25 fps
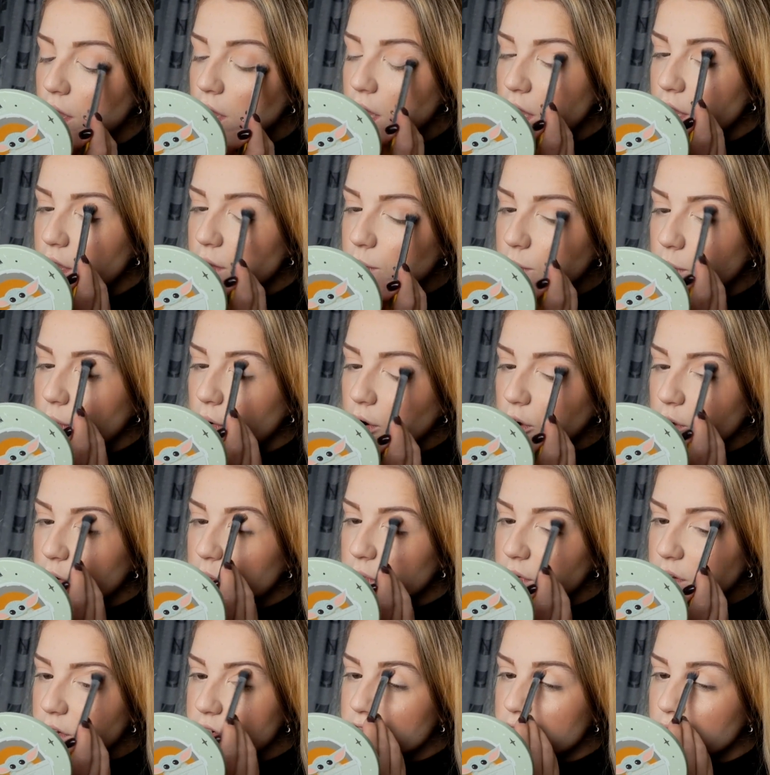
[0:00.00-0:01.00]

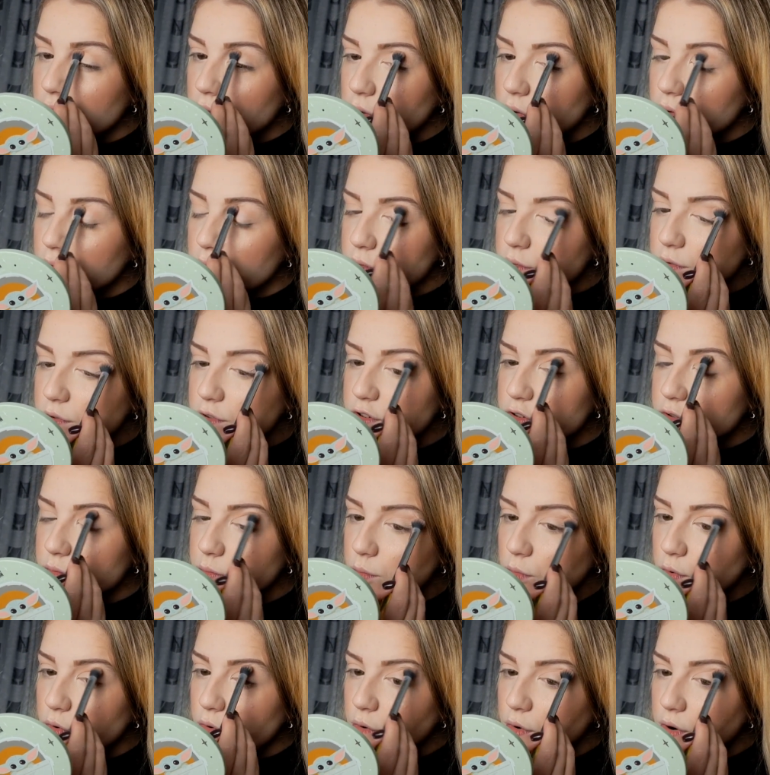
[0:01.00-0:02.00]
warmer toned,
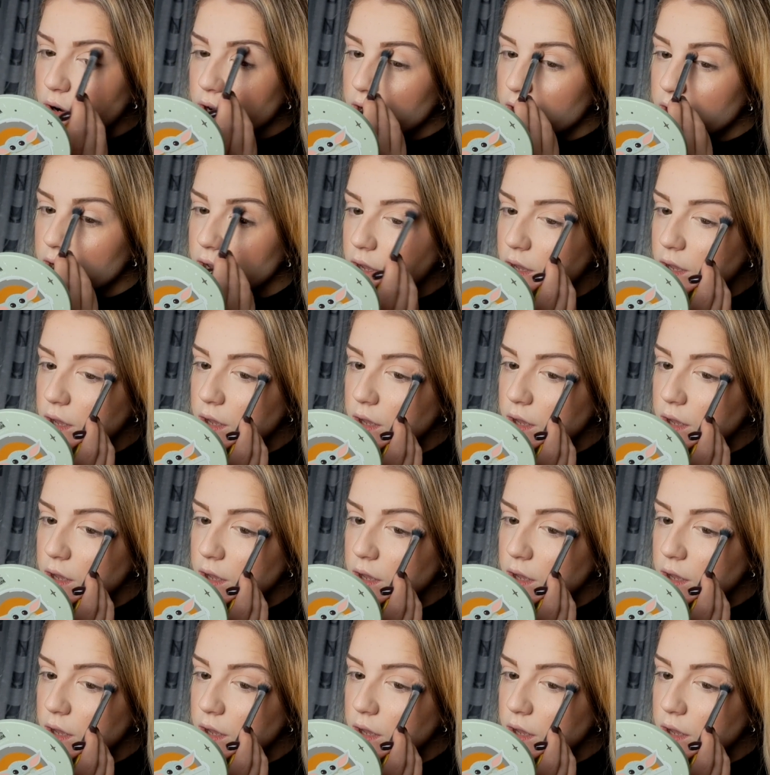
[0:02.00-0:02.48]
more